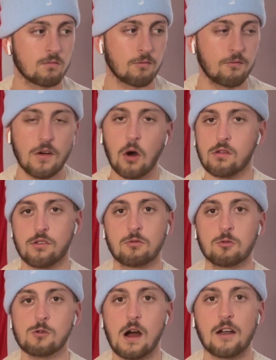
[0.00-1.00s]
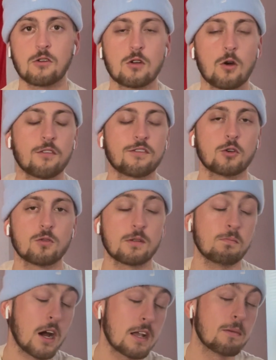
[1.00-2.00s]
fell through. I don't know if it, it
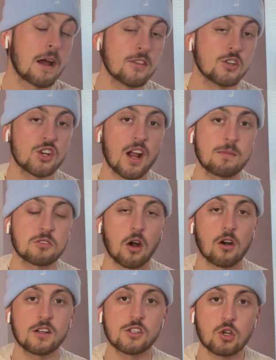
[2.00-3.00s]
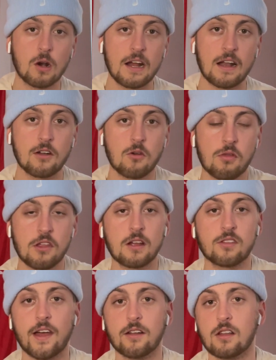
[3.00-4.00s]
might have been the James Harden trade. I don't
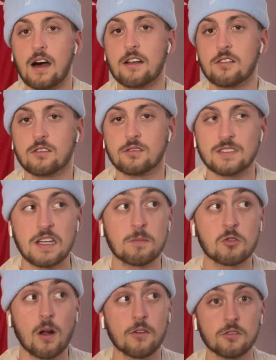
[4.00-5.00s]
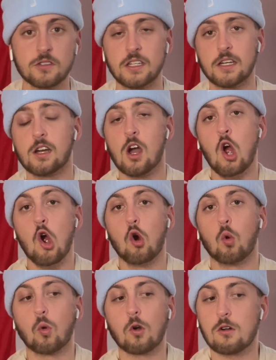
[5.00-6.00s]
think that a lot of teams around the league
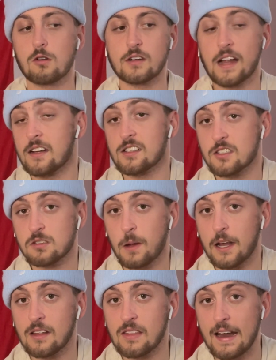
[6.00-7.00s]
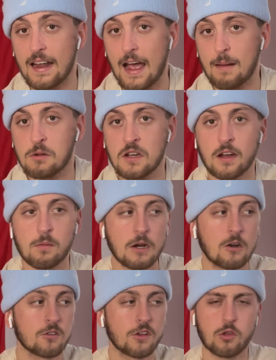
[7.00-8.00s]
were anticipating that happening.
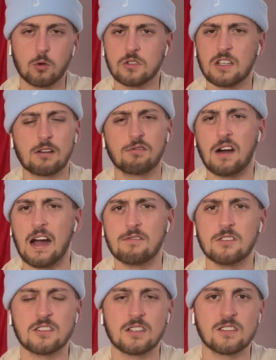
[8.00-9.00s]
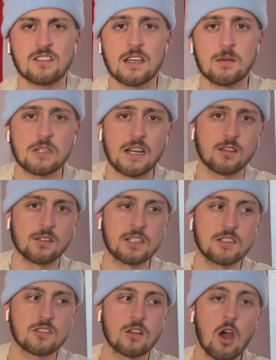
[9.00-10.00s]
Apparently there was like five to six teams at
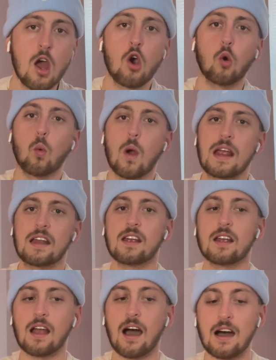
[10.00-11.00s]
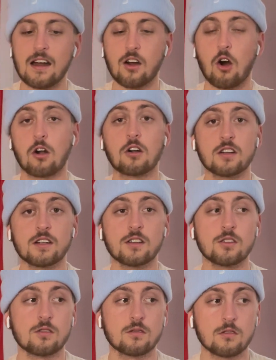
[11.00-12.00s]
least waiting on a
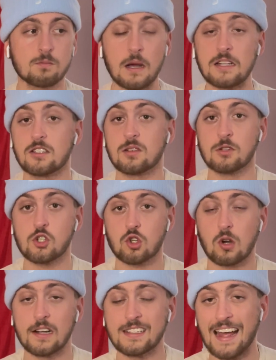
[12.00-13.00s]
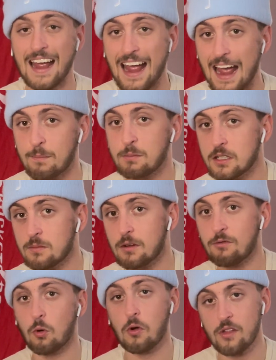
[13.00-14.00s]
Harden Ben Simmons trade to happen
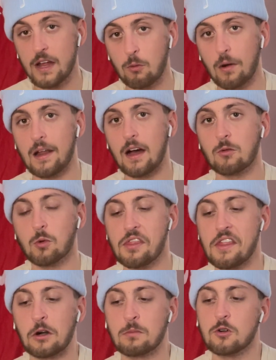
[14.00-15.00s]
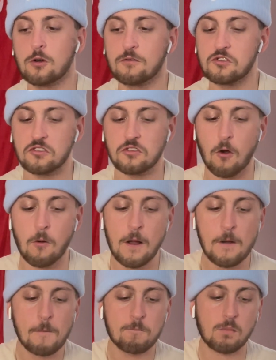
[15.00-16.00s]
before they went on with their moves. So
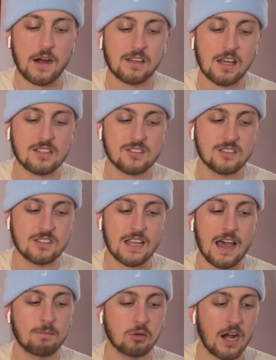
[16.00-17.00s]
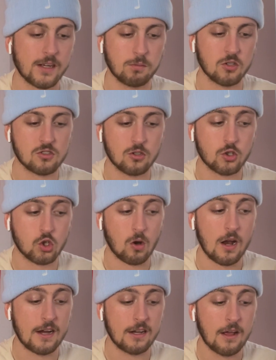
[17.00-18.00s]
my guess is that blockbuster
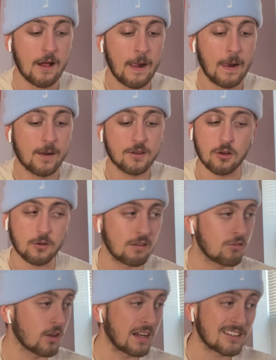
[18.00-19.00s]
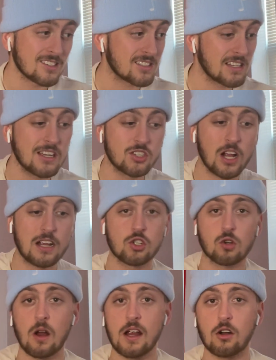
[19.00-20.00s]
trade, you know, even like the C J
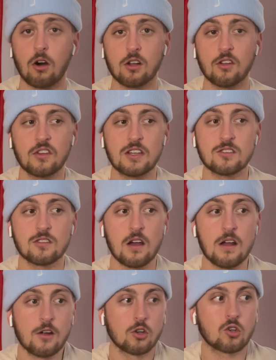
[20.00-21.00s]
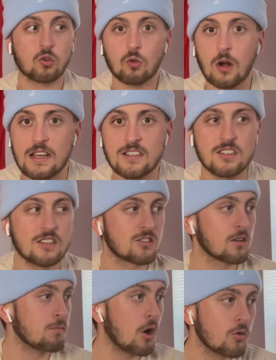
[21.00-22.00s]
trade, all of these crazy
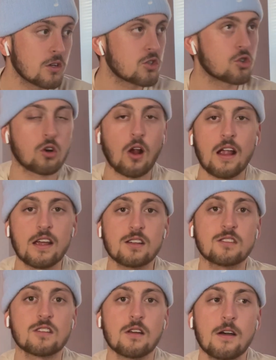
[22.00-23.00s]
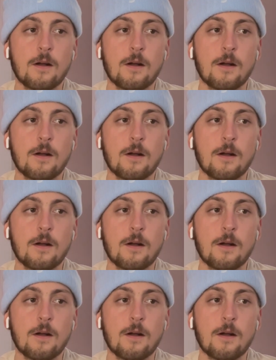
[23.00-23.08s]
Sabonis trades,